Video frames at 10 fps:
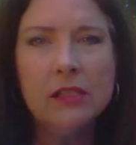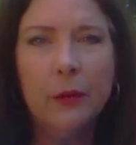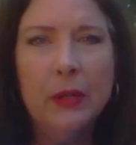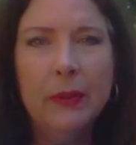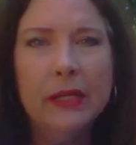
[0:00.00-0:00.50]

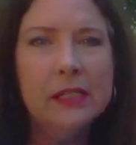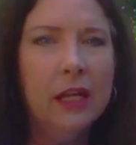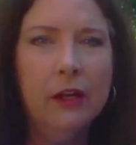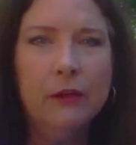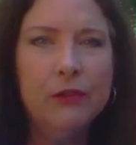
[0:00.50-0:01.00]
So we went
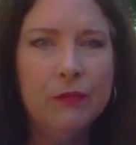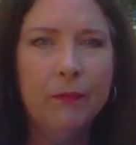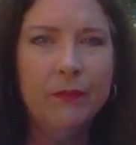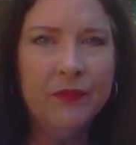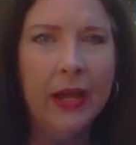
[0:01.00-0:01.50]
to go
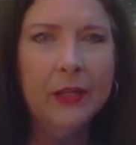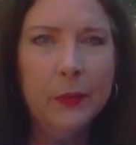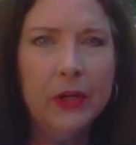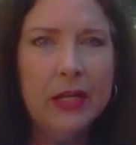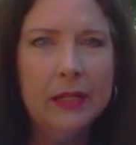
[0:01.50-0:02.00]

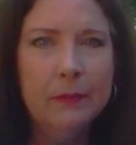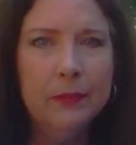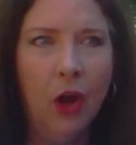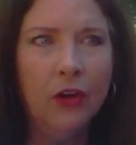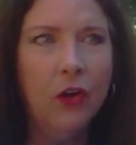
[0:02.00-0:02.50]
find where he
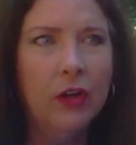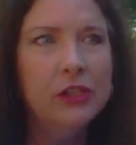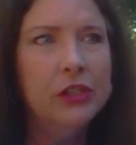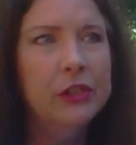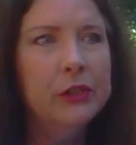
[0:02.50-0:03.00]
had gone
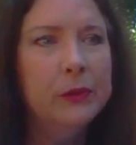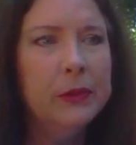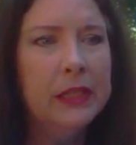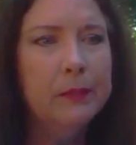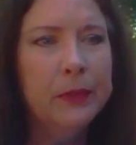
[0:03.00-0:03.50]
on
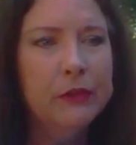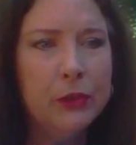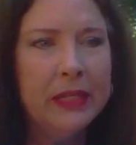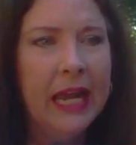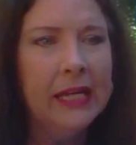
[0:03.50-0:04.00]
to. He had
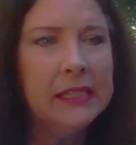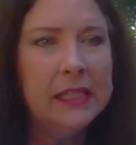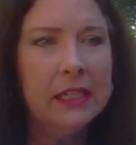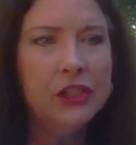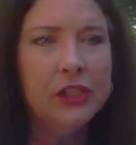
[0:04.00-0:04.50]
moved to a gas
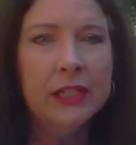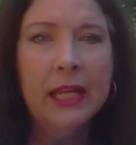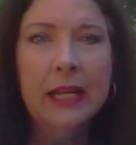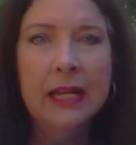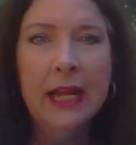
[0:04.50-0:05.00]
station.
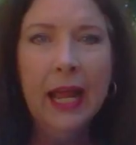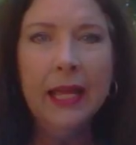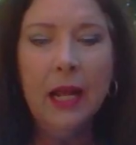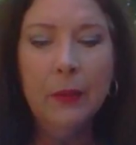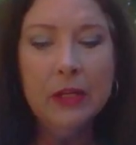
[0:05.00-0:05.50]

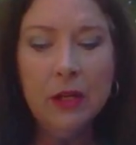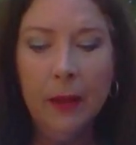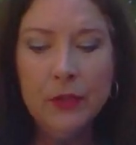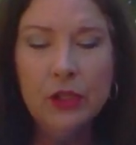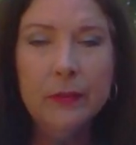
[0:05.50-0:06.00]
And I went
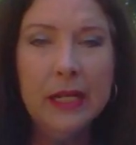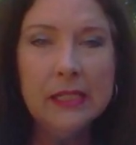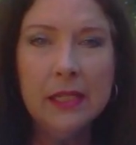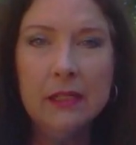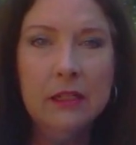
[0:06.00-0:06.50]
up to him and
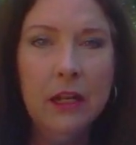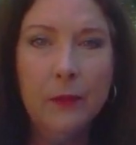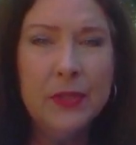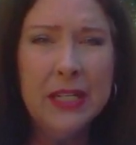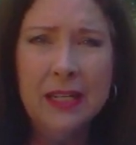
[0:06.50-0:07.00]
I said, you
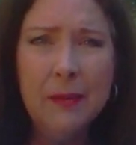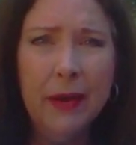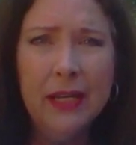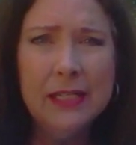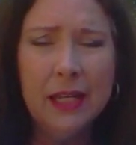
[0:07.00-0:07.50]
know, did
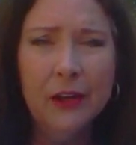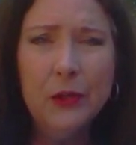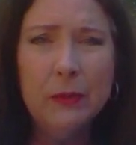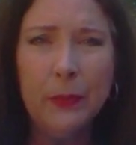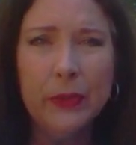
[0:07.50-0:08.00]
anybody tell
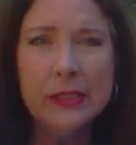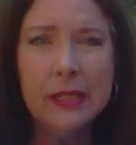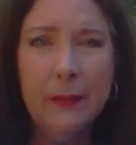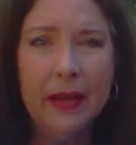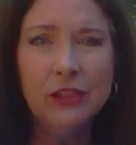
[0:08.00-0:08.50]
you in
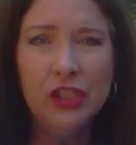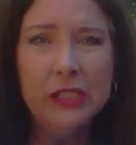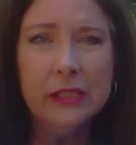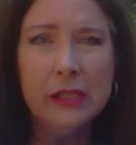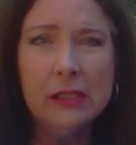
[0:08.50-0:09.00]
prison about
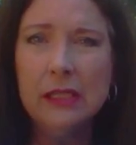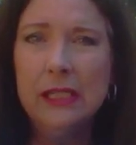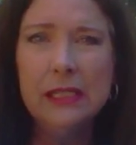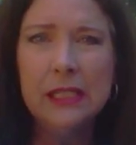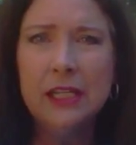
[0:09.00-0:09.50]
Jesus? And
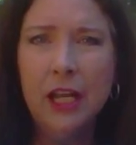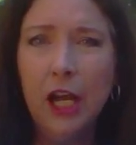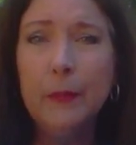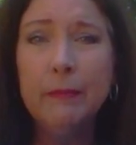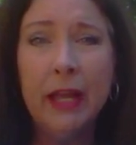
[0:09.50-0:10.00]
he said,
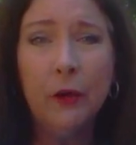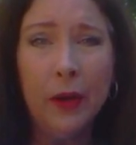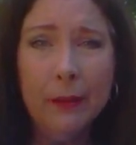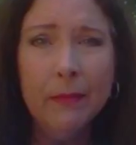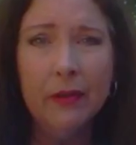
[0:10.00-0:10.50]
no, but my
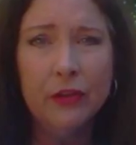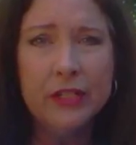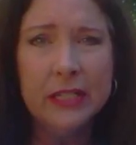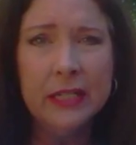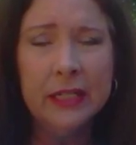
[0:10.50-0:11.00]

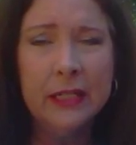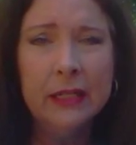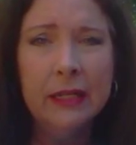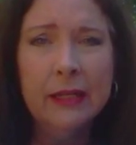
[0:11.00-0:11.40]
grandmother did.